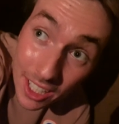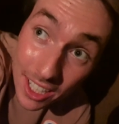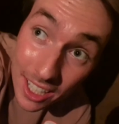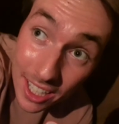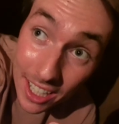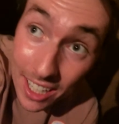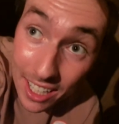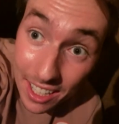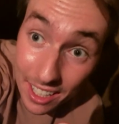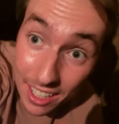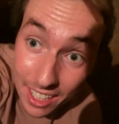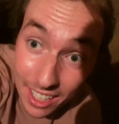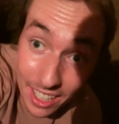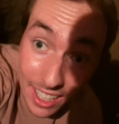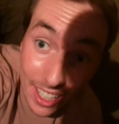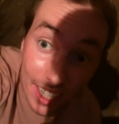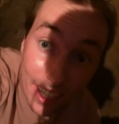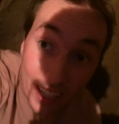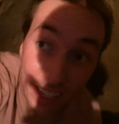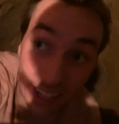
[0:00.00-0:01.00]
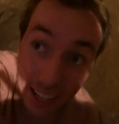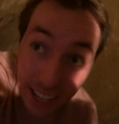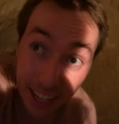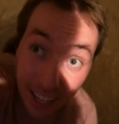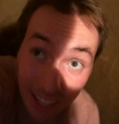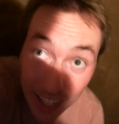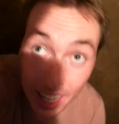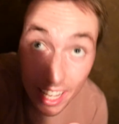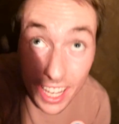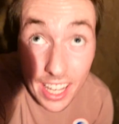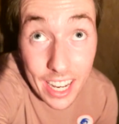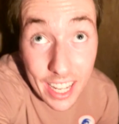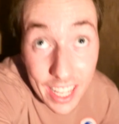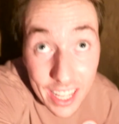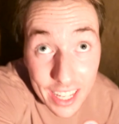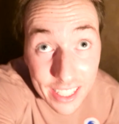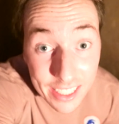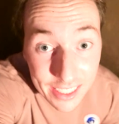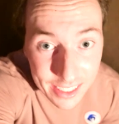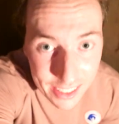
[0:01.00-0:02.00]
so we're on our way to do that now.
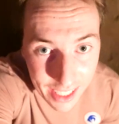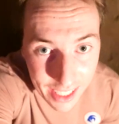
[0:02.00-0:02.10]
We're about to